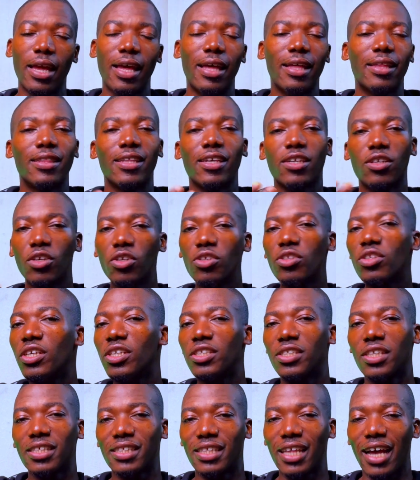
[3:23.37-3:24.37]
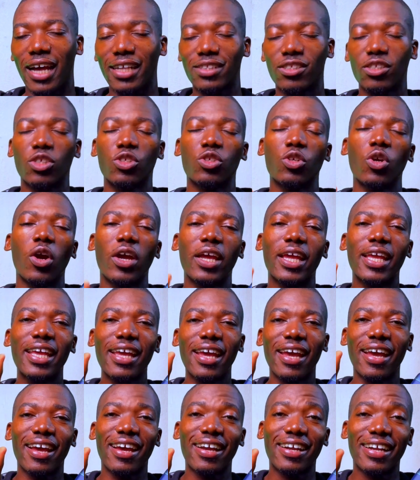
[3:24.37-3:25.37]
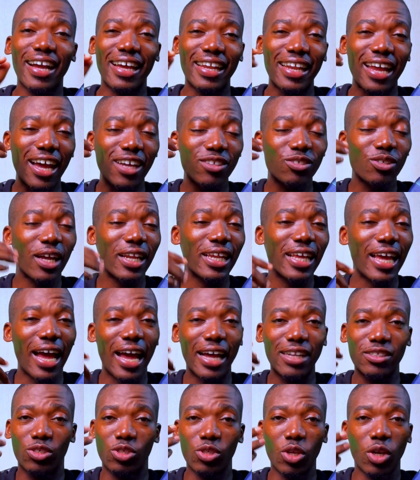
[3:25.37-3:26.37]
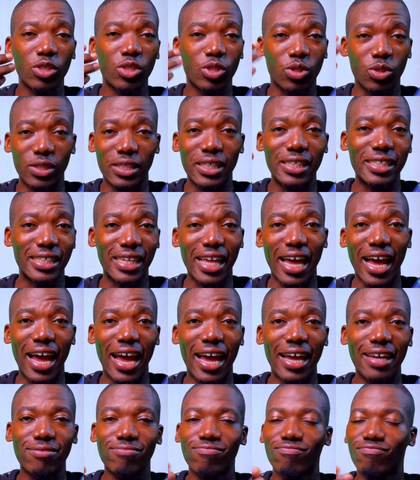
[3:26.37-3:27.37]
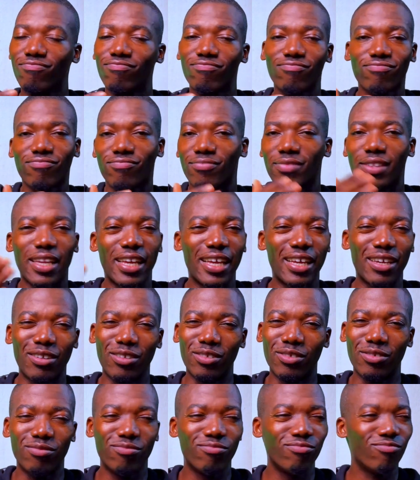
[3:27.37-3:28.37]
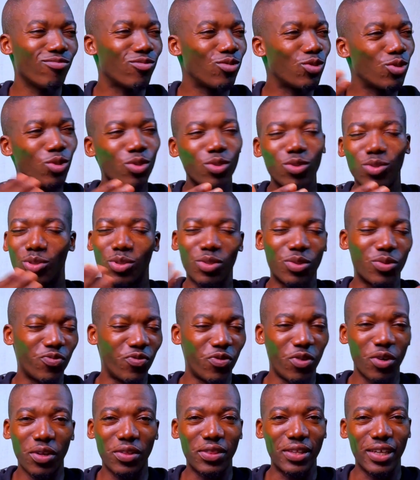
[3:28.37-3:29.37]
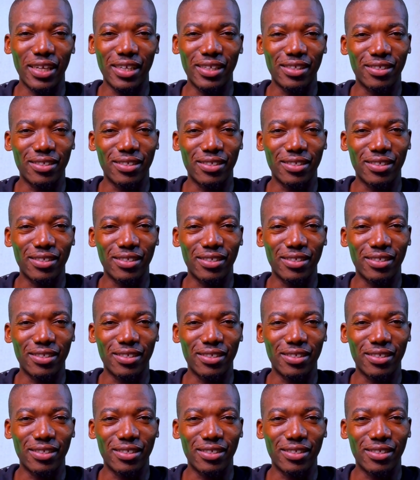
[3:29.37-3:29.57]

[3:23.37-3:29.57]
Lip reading: the good news is that your hair can actually adjust to this guy in 2 to 4 days.